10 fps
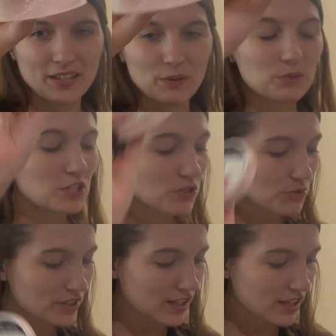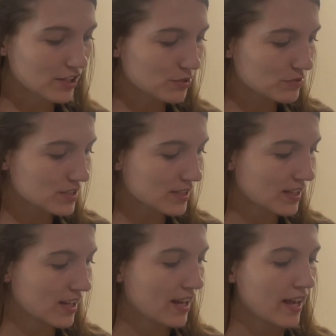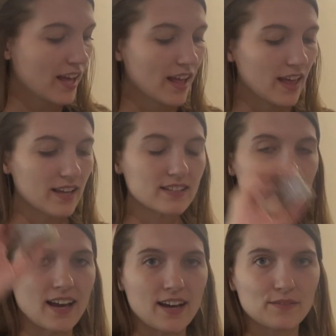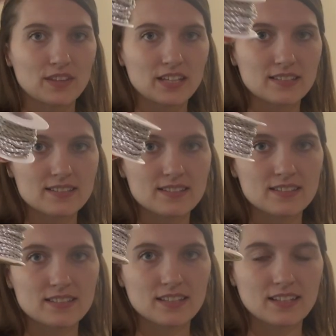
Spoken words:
which is really cute. And I have this